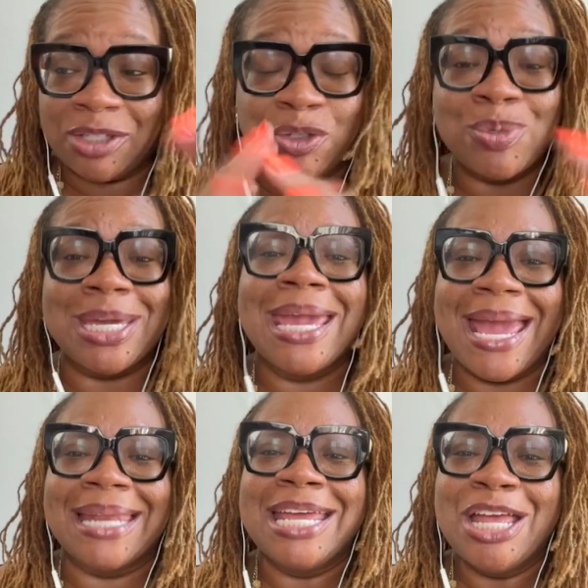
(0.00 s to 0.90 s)
You
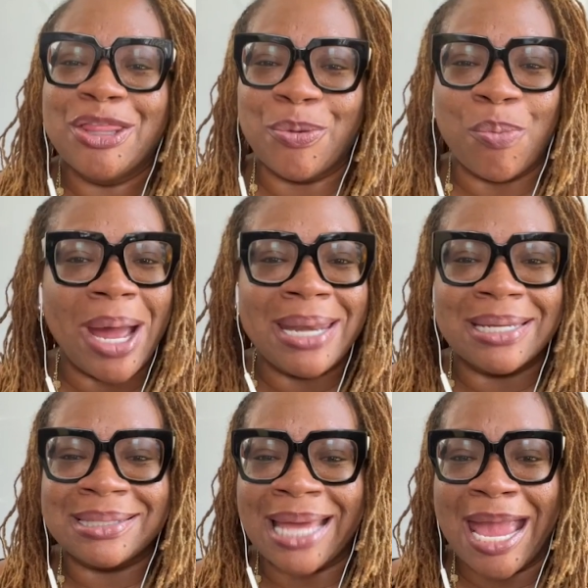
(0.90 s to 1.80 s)
can't. They're one and the
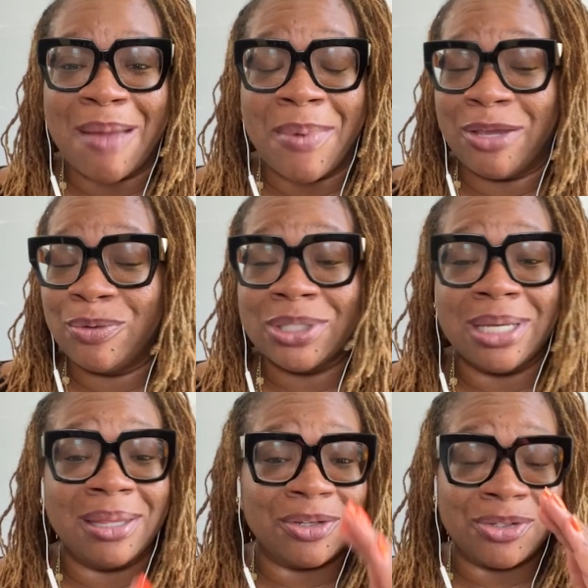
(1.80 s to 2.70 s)
same. And you're
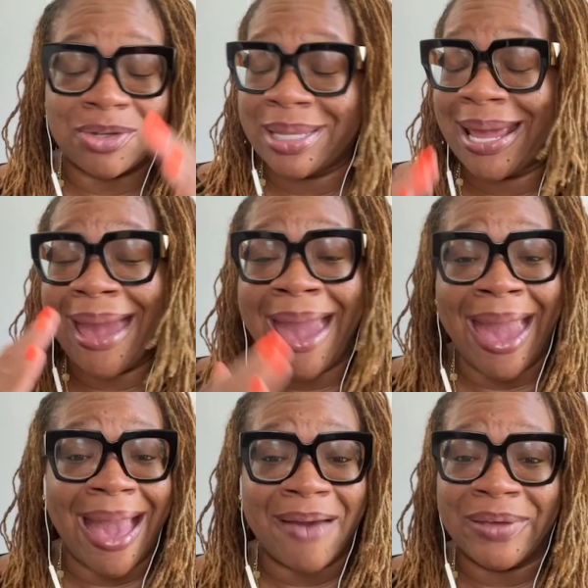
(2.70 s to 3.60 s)
saying they
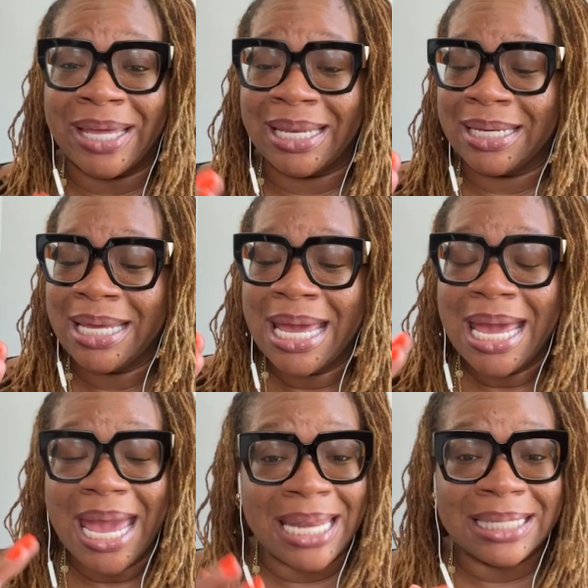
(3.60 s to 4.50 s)
have, and
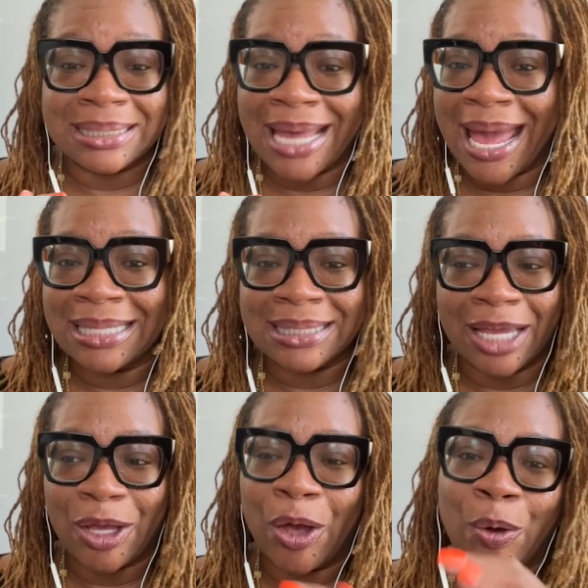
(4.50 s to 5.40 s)
it's like,
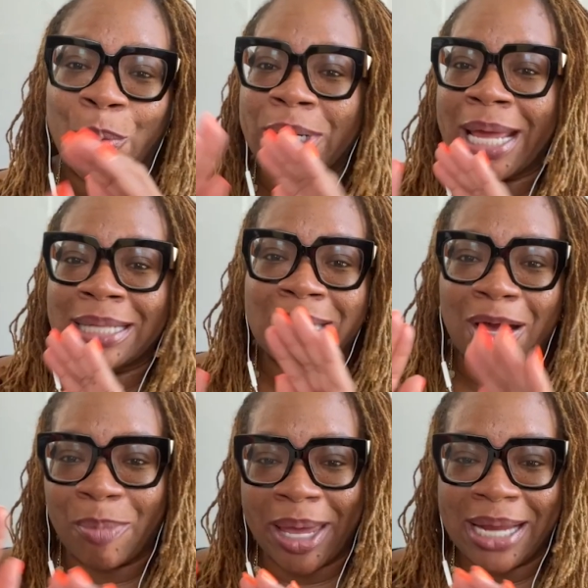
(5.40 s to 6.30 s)
oh, we're not talking
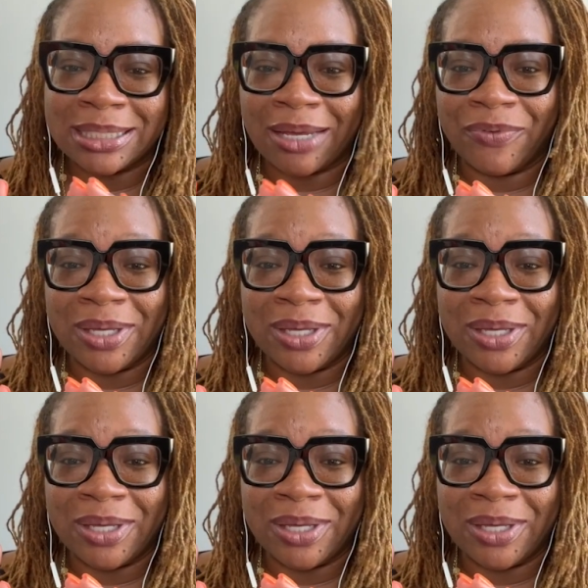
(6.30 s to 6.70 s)
about HIV.